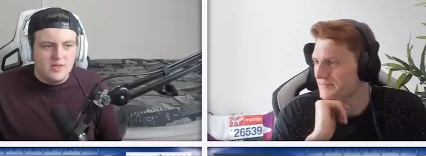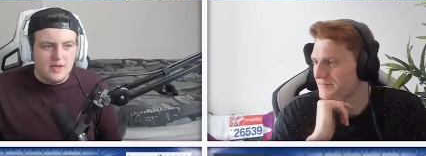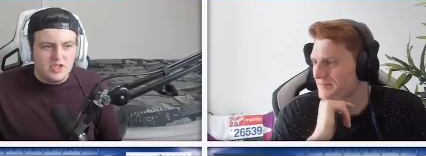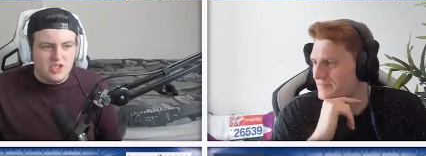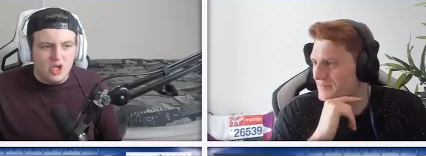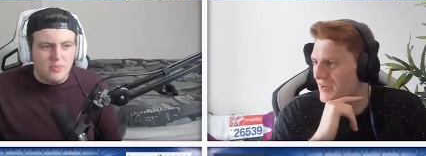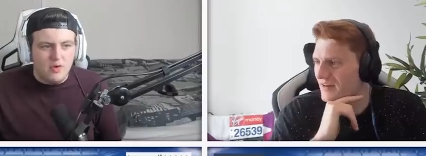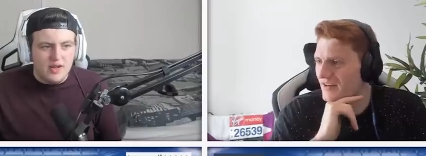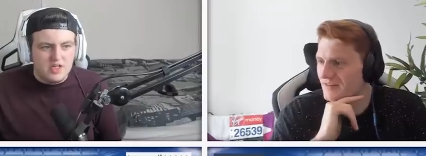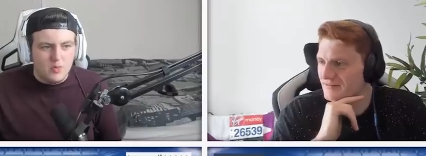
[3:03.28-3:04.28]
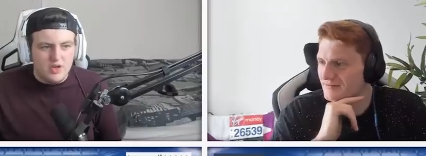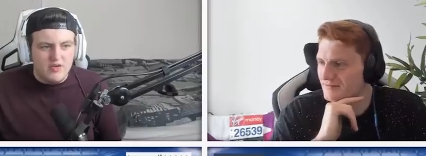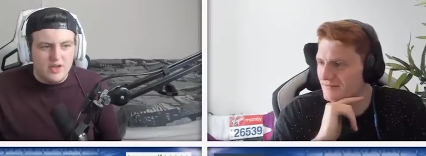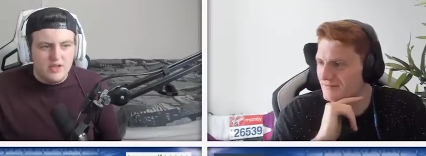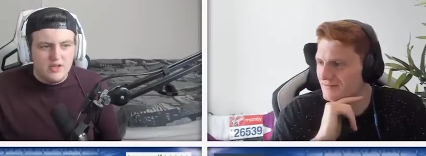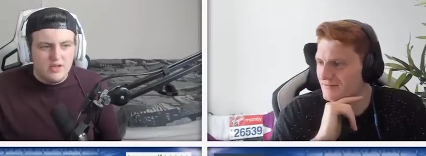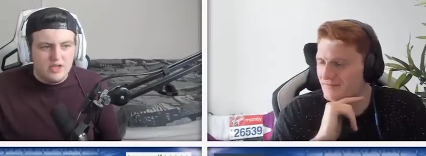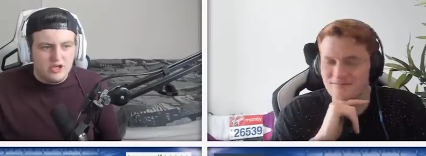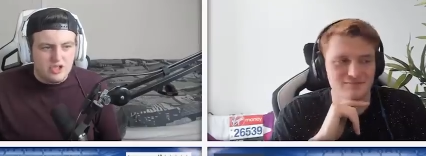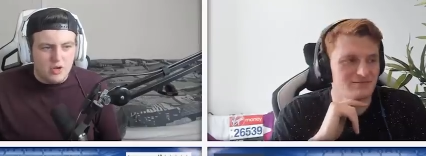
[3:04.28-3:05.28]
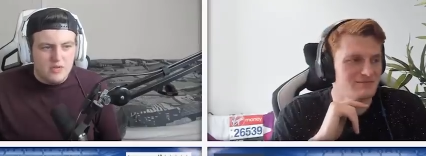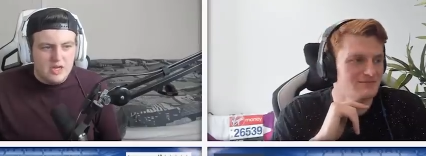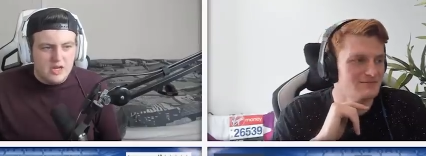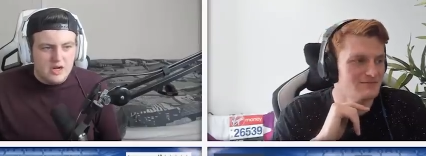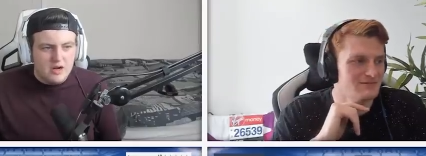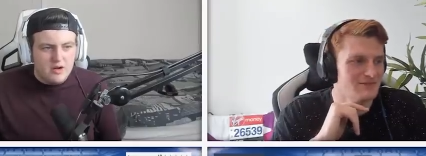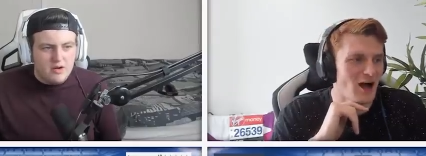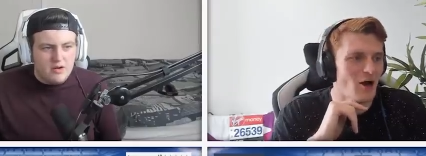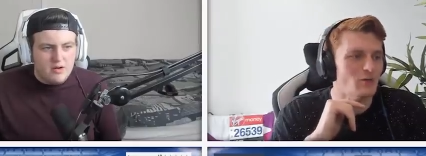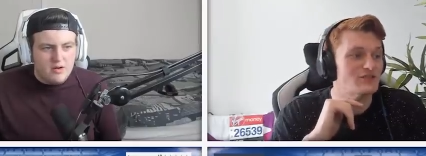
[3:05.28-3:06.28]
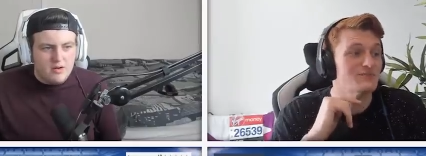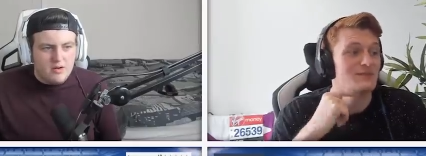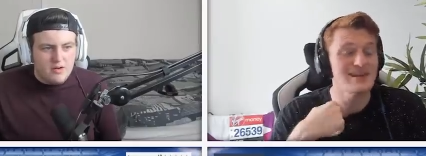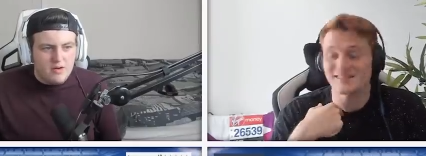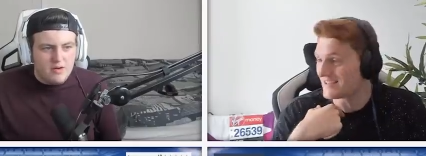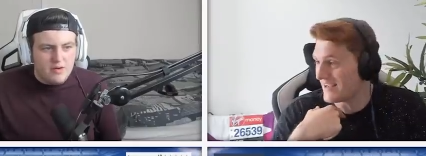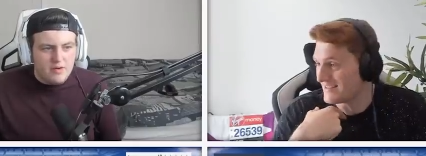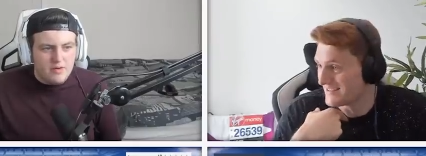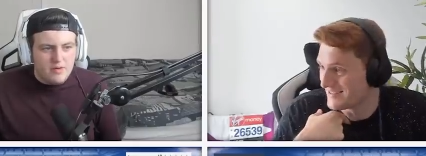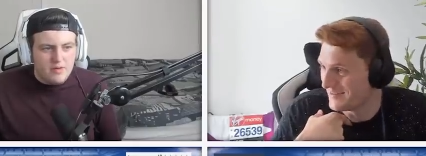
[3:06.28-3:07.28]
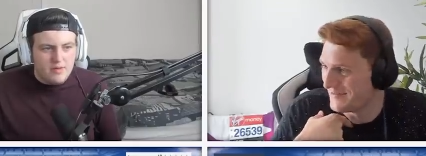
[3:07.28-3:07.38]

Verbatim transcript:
Speaker 1: to actually stop. Oh, right. No. Yeah. Stop when you're ready. Stop. Stop.
Speaker 2: Oh, me stay the stop.